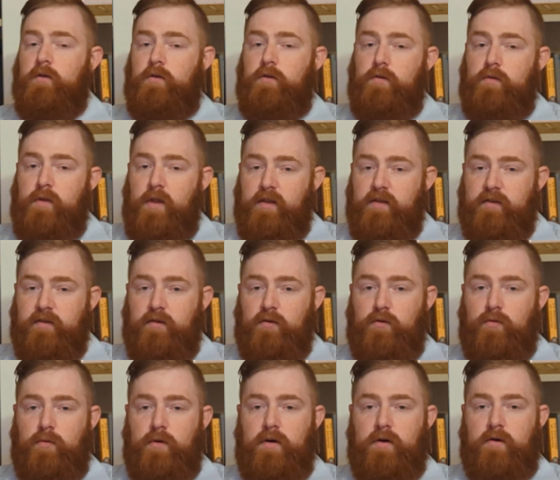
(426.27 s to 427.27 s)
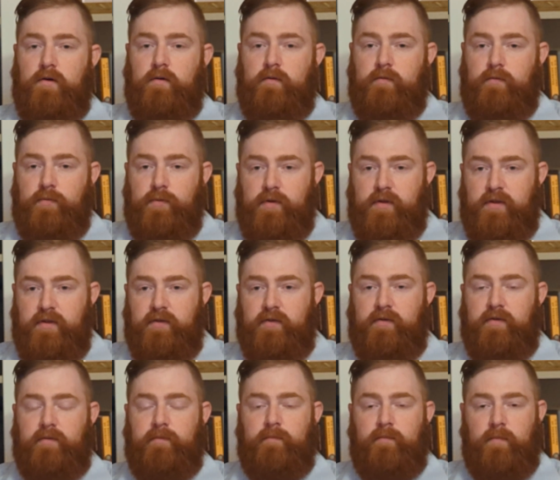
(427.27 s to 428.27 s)
2012
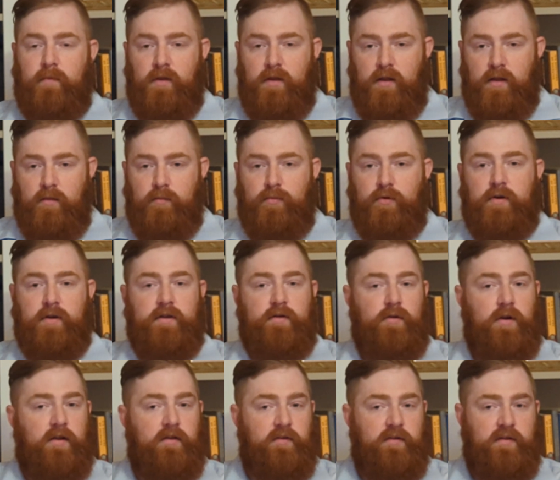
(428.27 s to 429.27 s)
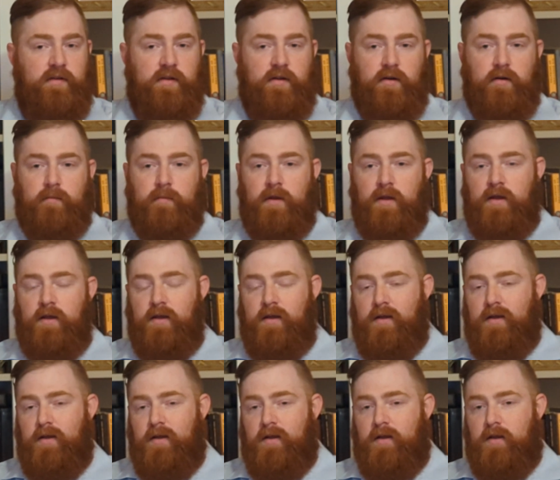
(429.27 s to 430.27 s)
was a pretty crazy year.
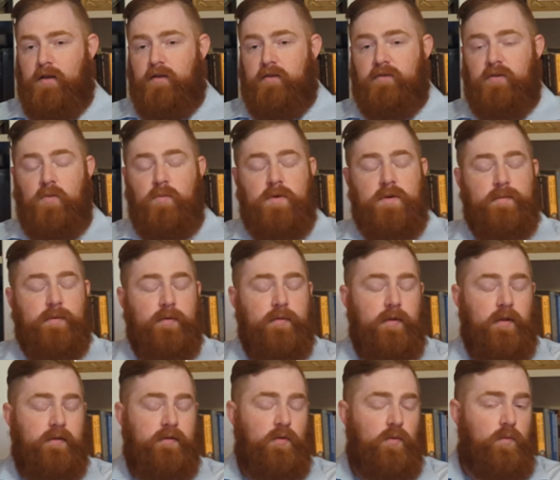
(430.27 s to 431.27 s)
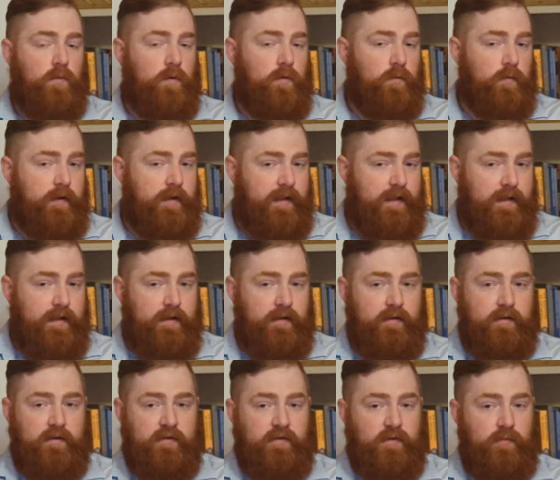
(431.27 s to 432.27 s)
Some people thought the world would end
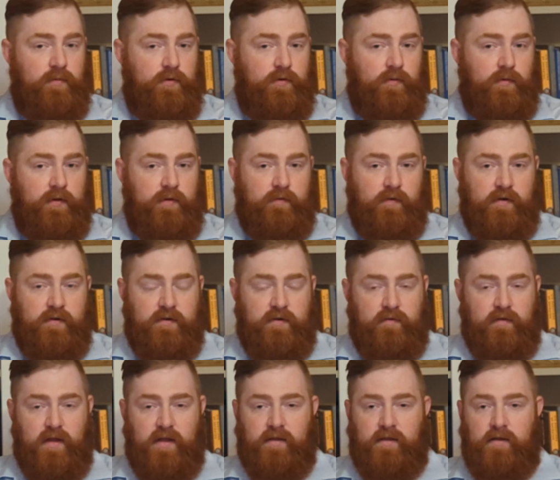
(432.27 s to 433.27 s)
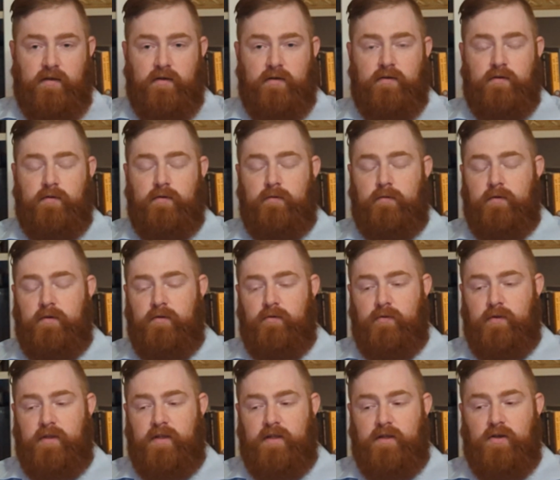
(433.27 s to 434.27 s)
December 21st of that year due to
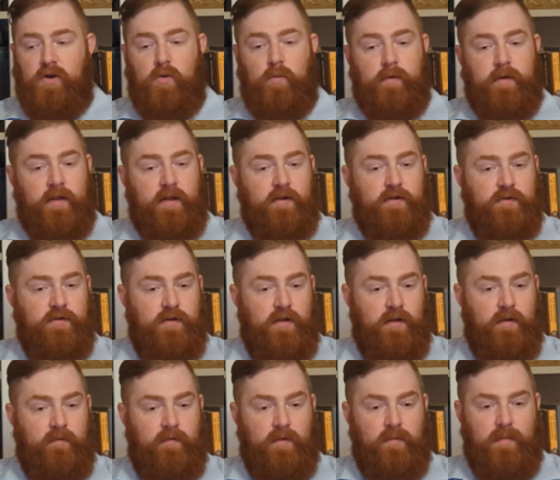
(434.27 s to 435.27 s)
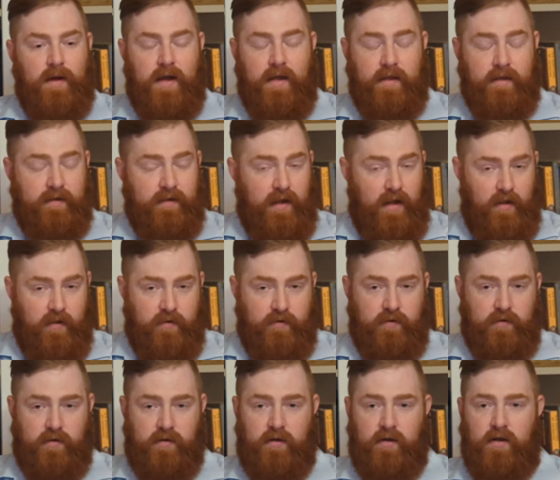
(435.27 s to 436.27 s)
the culmination of the Mayan
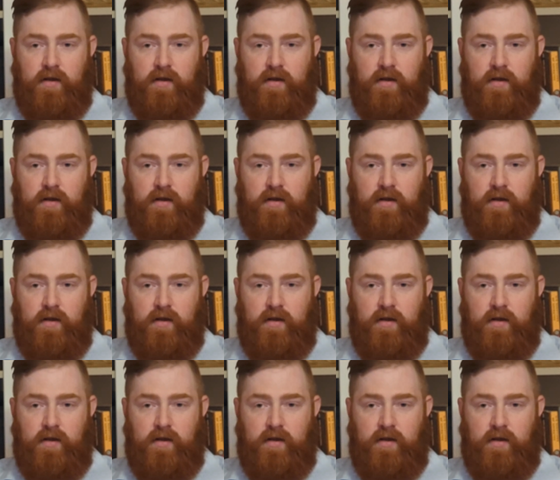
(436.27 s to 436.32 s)
calendar.